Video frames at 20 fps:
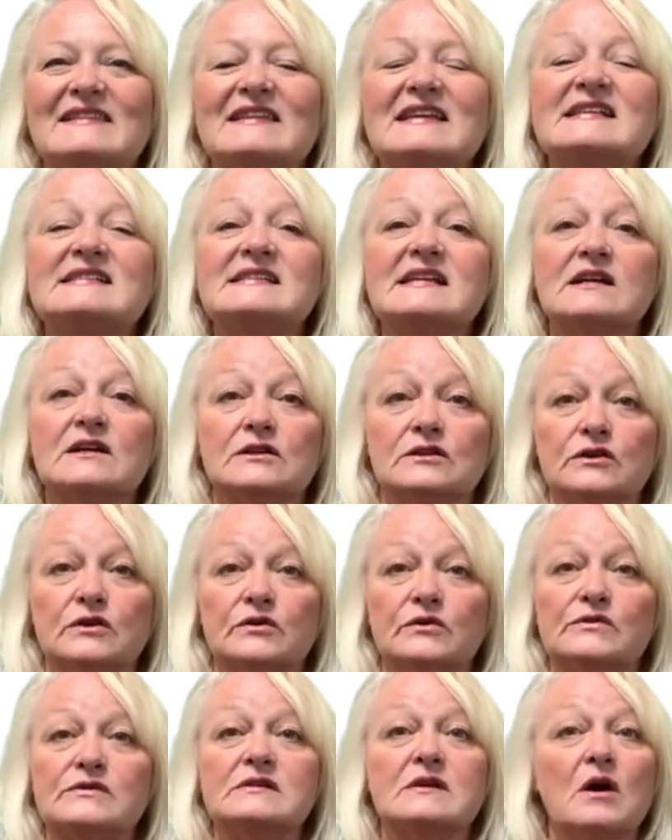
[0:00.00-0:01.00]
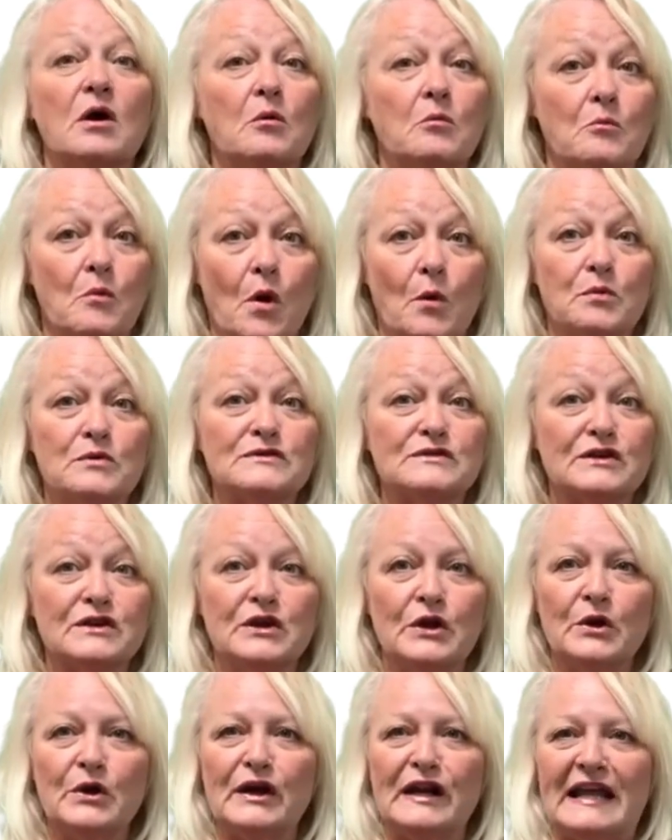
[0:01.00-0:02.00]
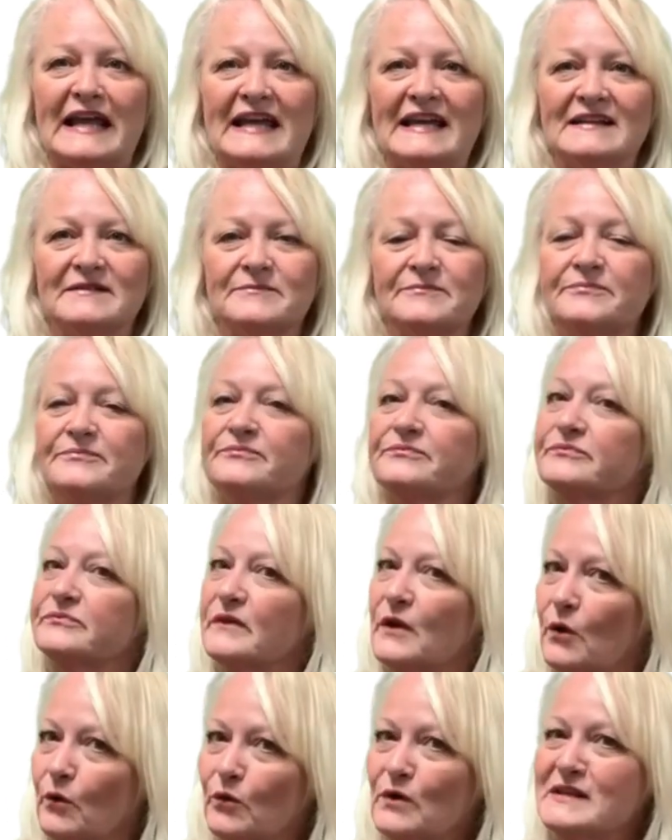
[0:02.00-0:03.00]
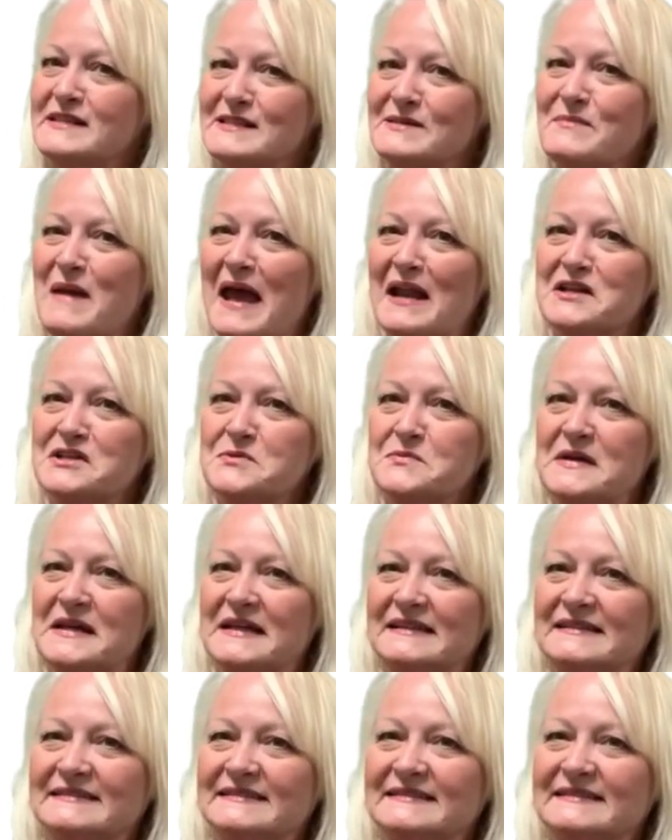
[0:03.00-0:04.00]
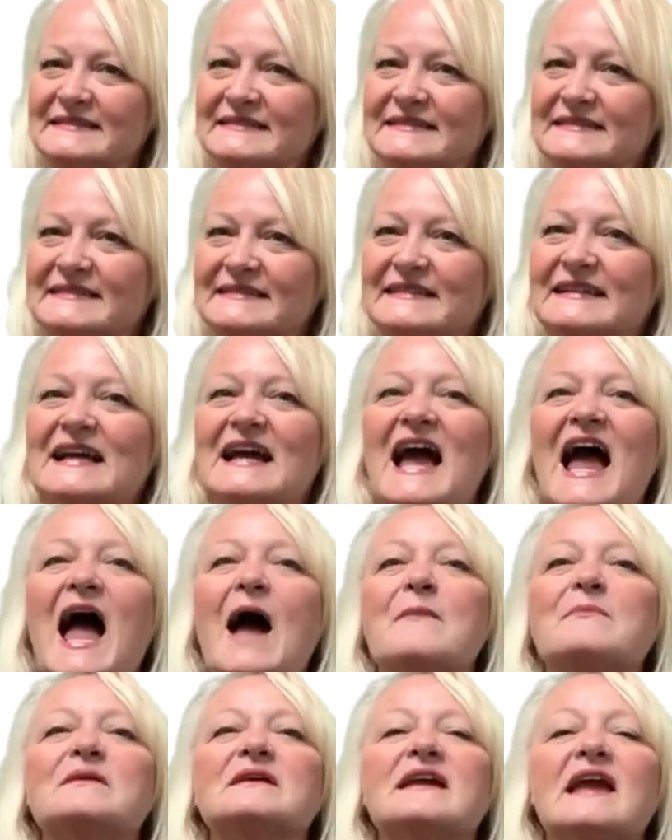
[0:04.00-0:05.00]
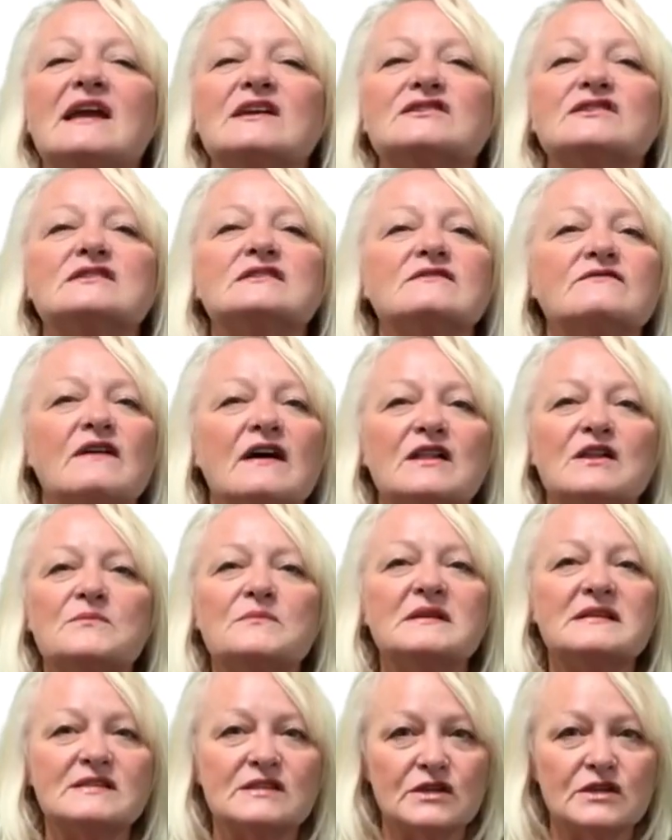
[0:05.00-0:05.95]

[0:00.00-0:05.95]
this includes mobile security, risk management, application development